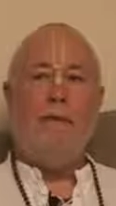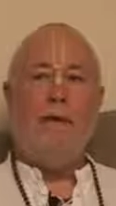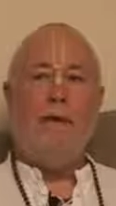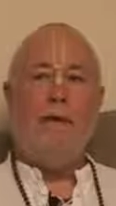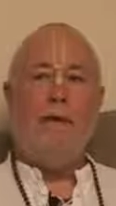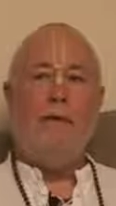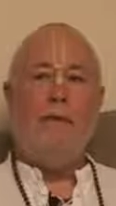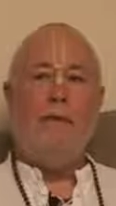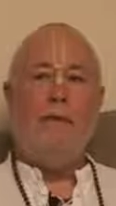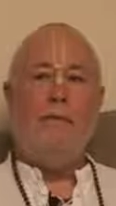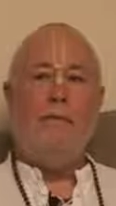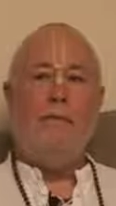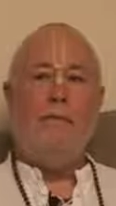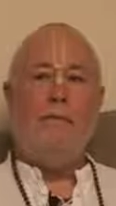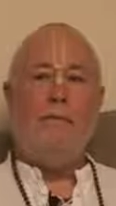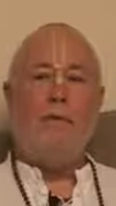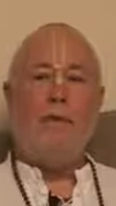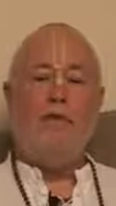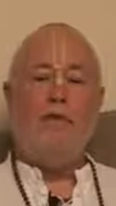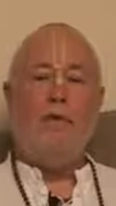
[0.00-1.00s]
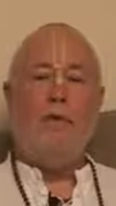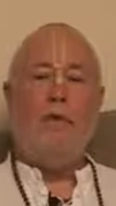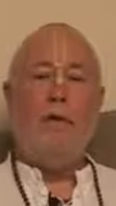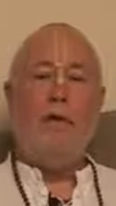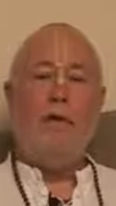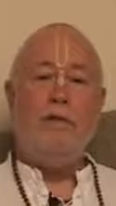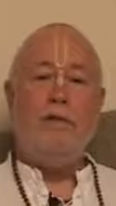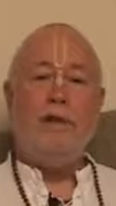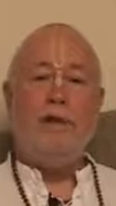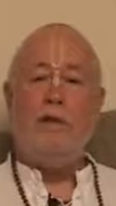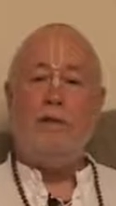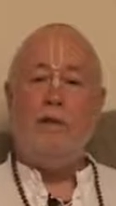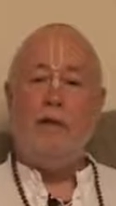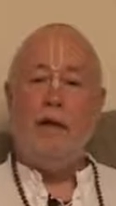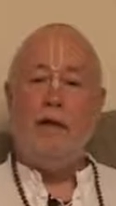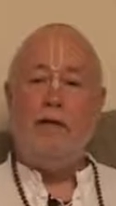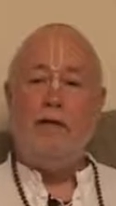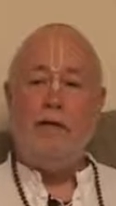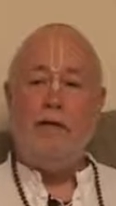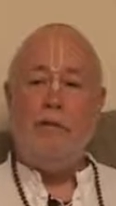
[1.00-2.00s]
Huh? So what does
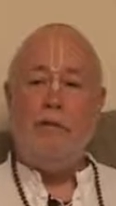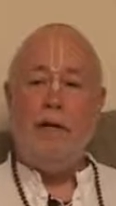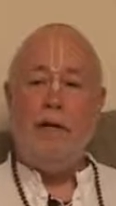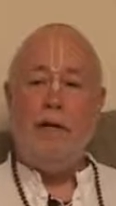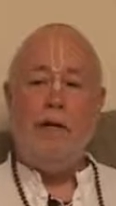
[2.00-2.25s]
ontological